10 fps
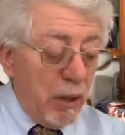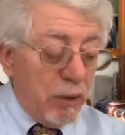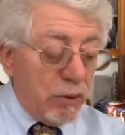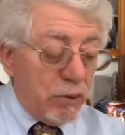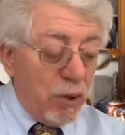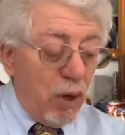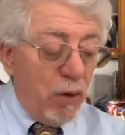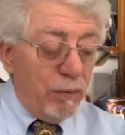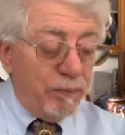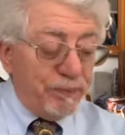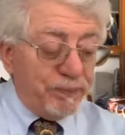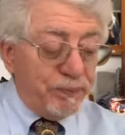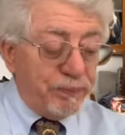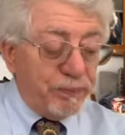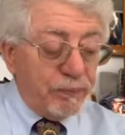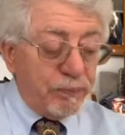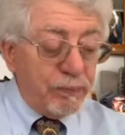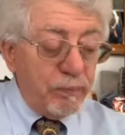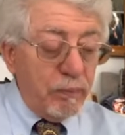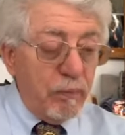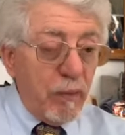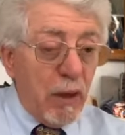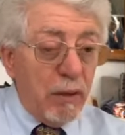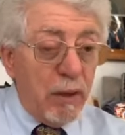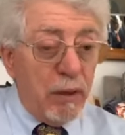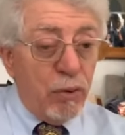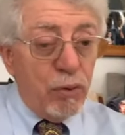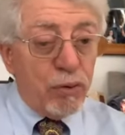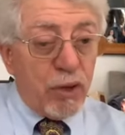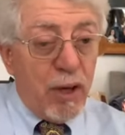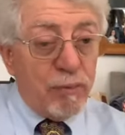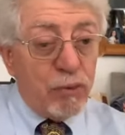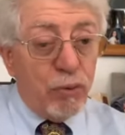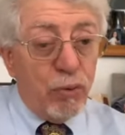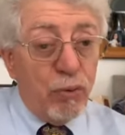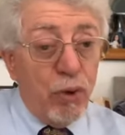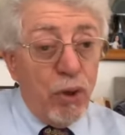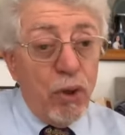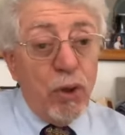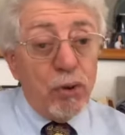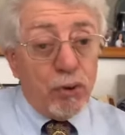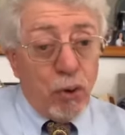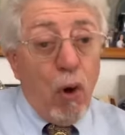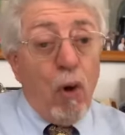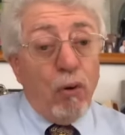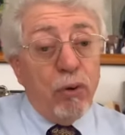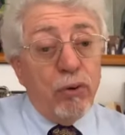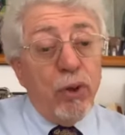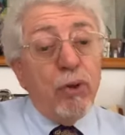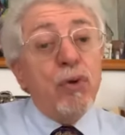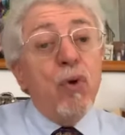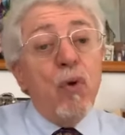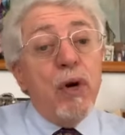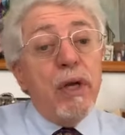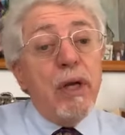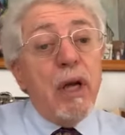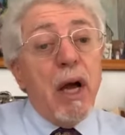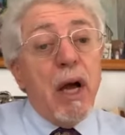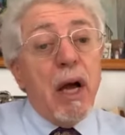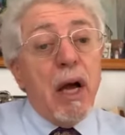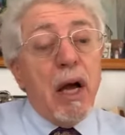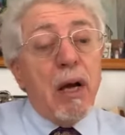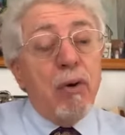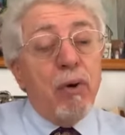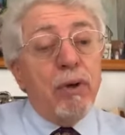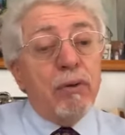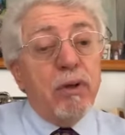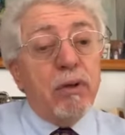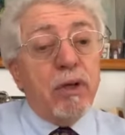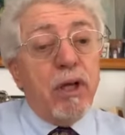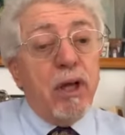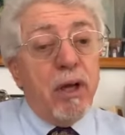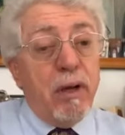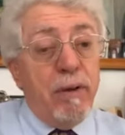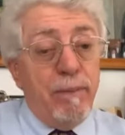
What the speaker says: So the news comes to Saul, the newly anointed king,